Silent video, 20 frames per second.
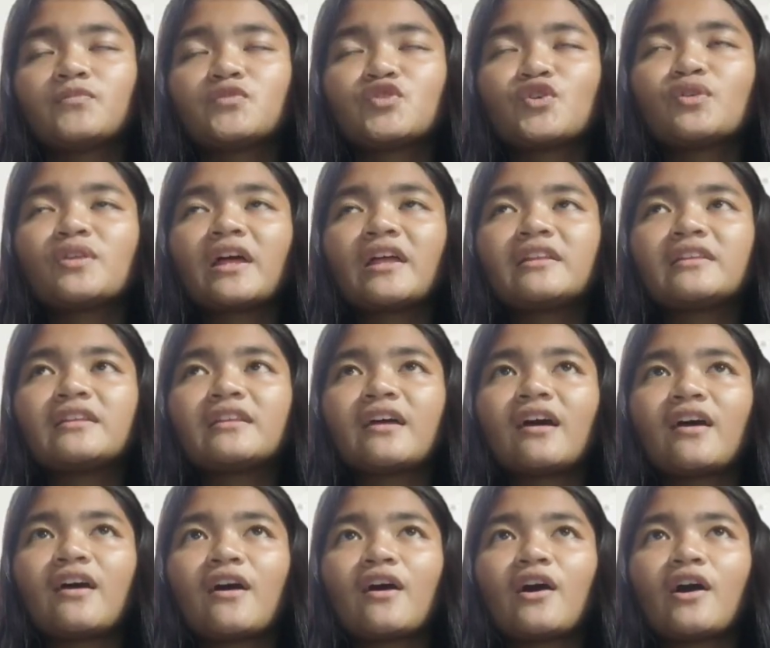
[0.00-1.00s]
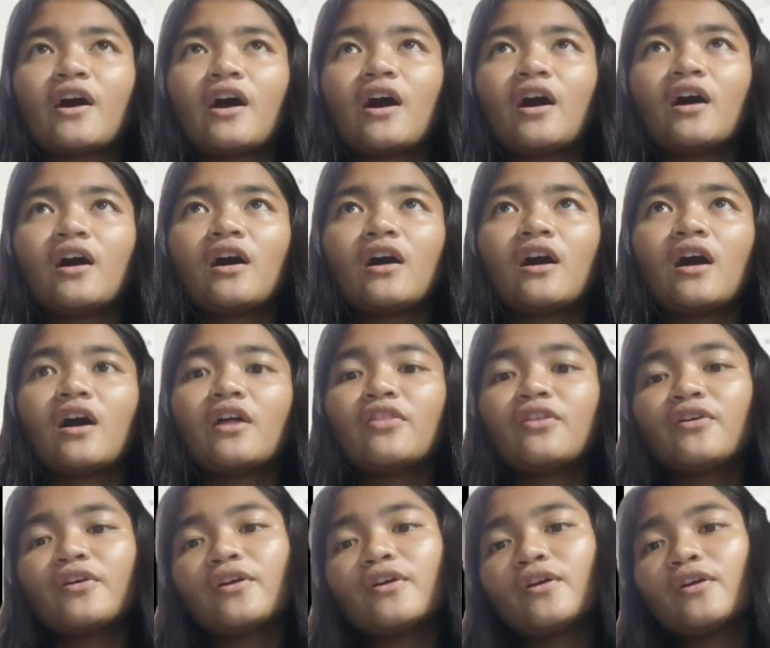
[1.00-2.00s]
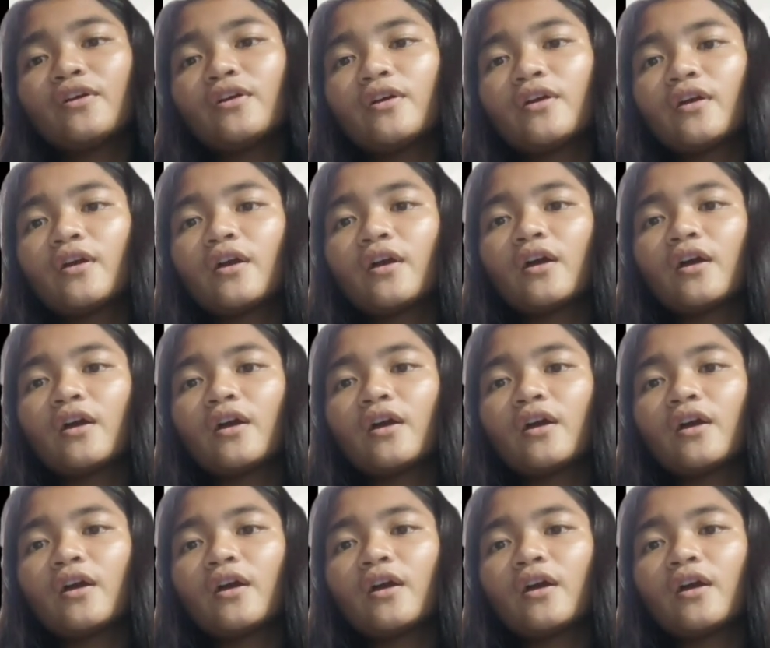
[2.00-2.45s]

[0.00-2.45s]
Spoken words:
so that other